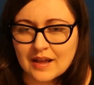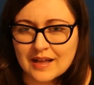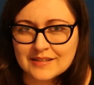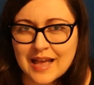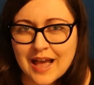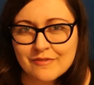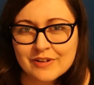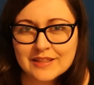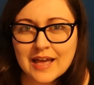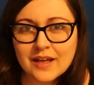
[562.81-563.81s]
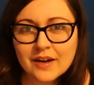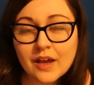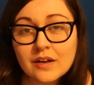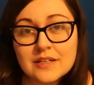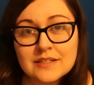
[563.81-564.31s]
as having that. And I
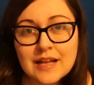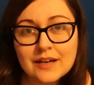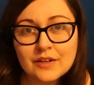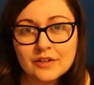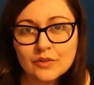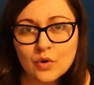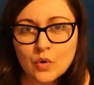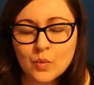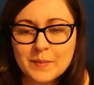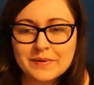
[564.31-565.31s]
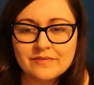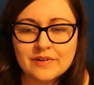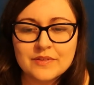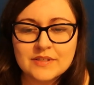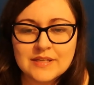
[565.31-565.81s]
understand that not all women
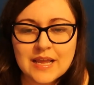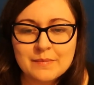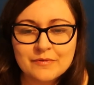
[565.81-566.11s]
feel the same,